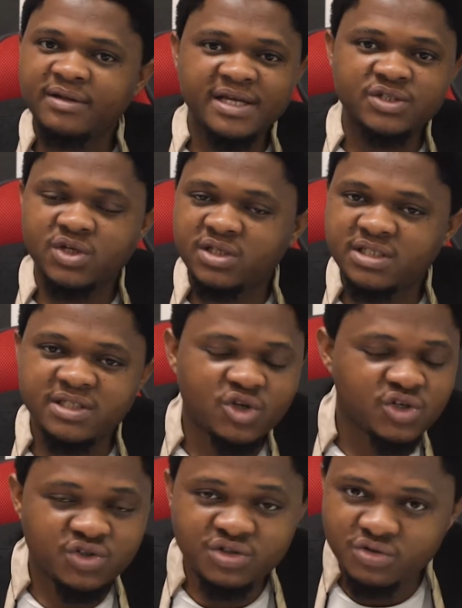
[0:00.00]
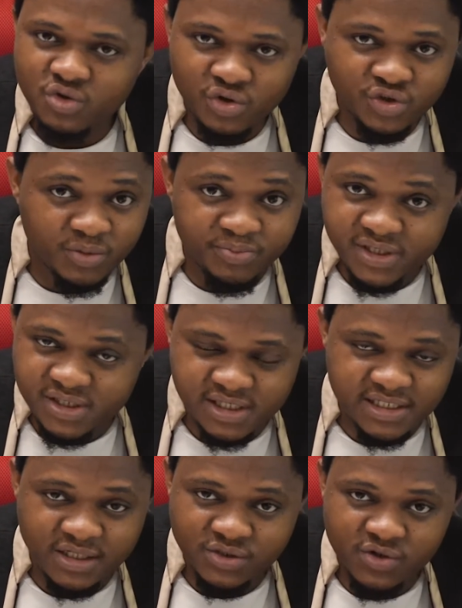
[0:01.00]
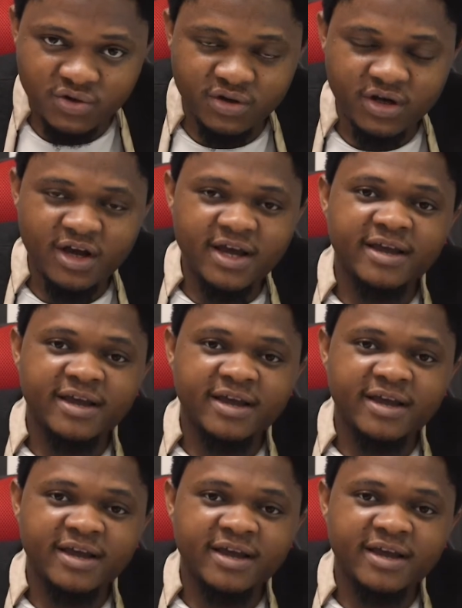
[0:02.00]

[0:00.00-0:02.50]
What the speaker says: It doesn't hold your business at all.